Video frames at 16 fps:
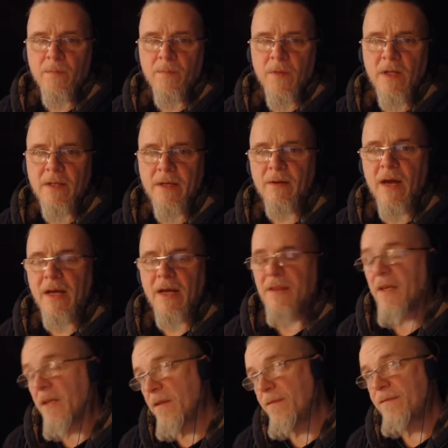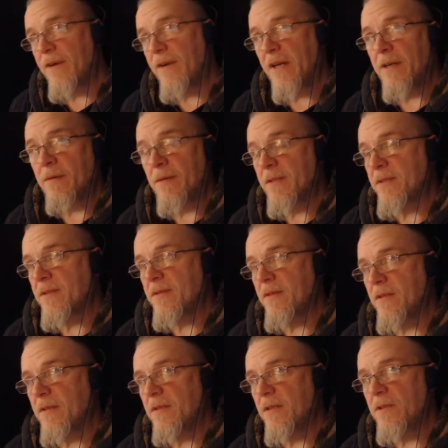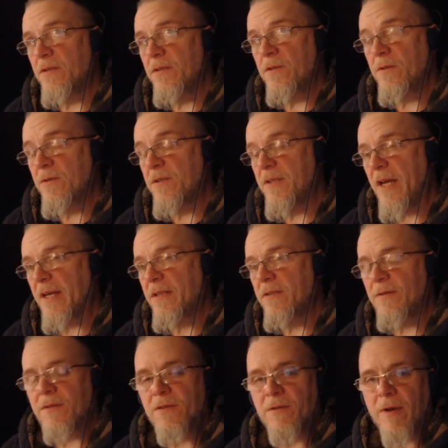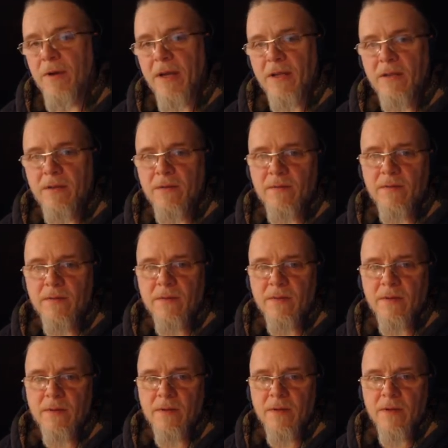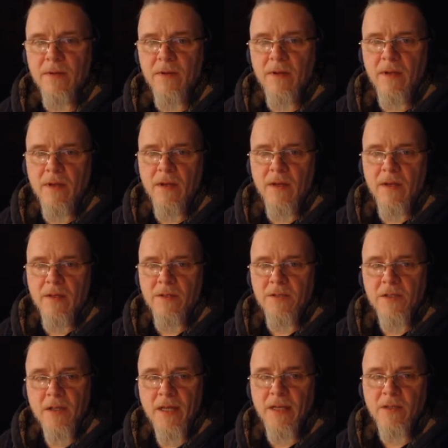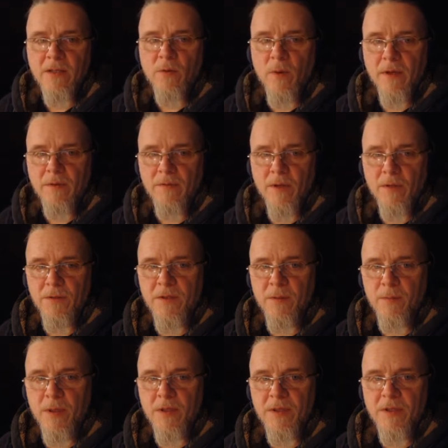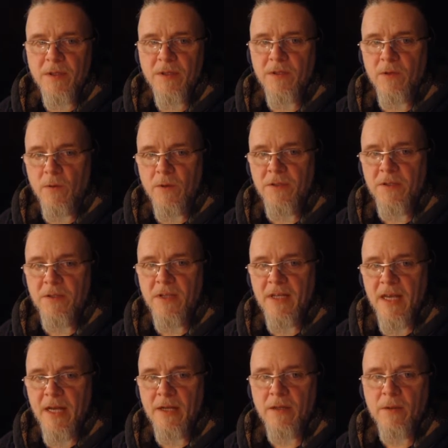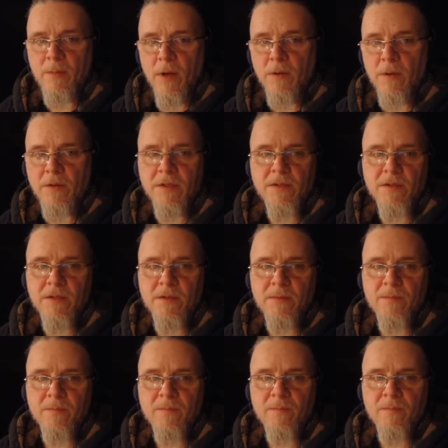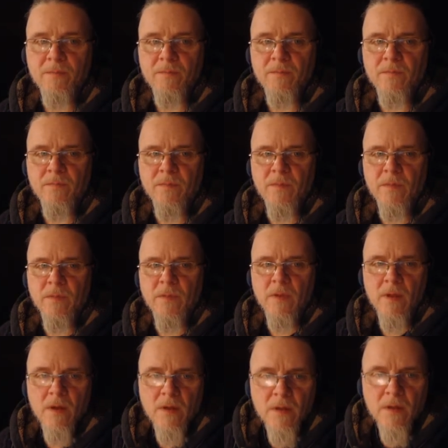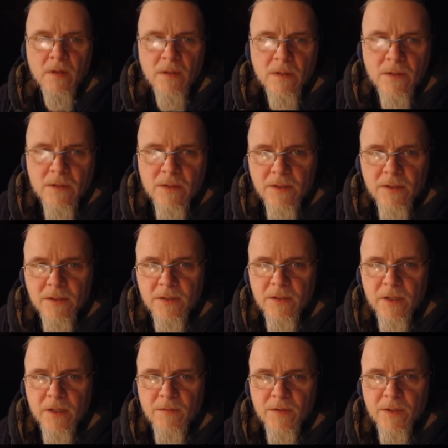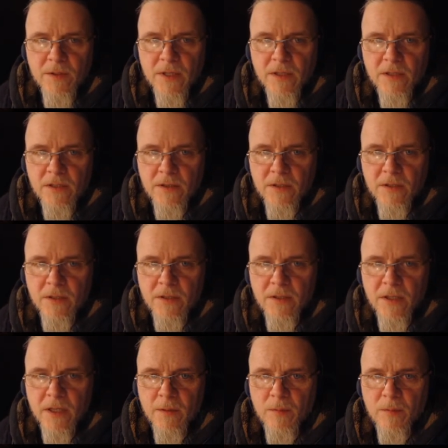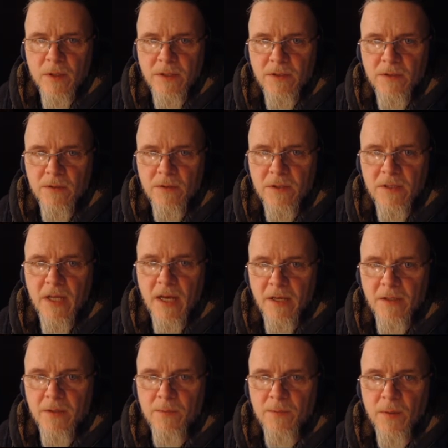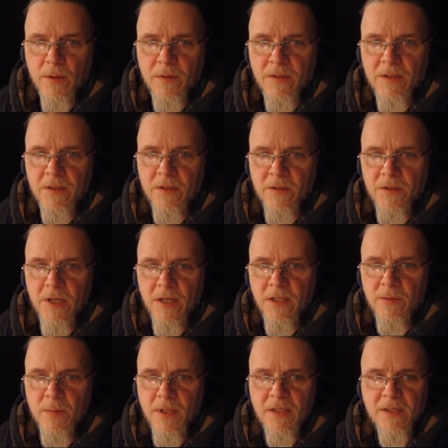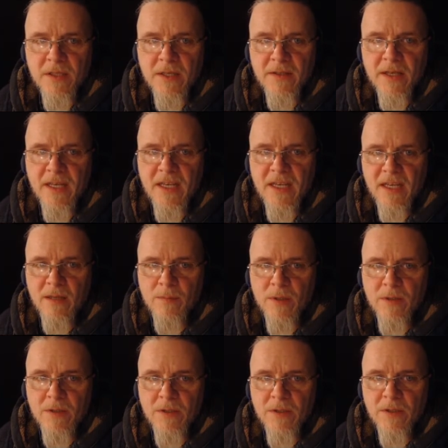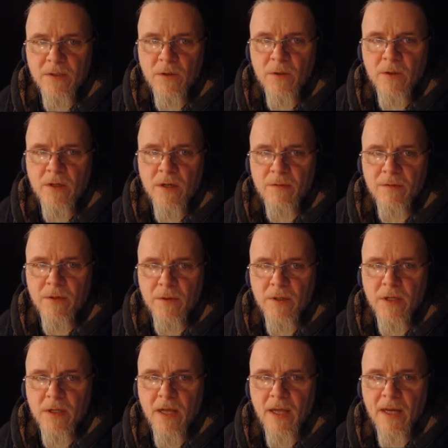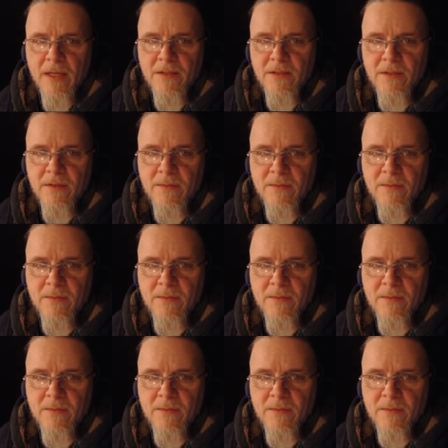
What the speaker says: like I think the fighter is, you choose Dex or Strength, select one of those ability scores to gain the bonus. Until the start of your next turn, you get a +2 status bonus to checks based on the key ability score of your class.